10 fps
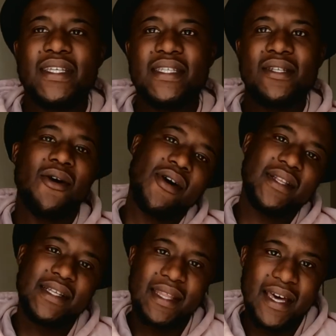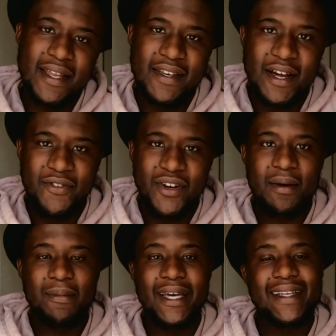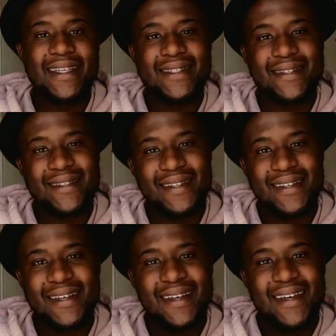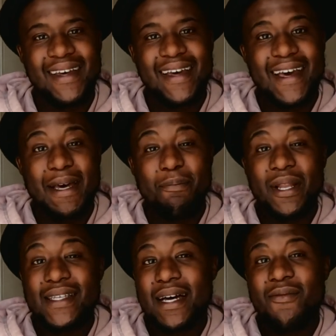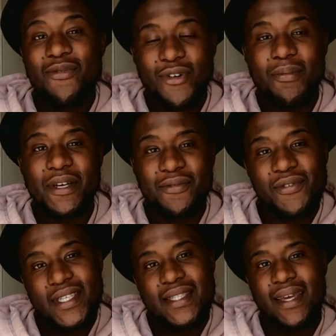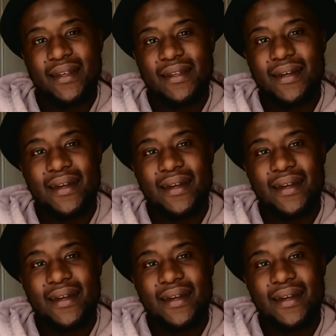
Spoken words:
Isn't hot there in Africa? I'm like, listen, plus I'm from the Free State.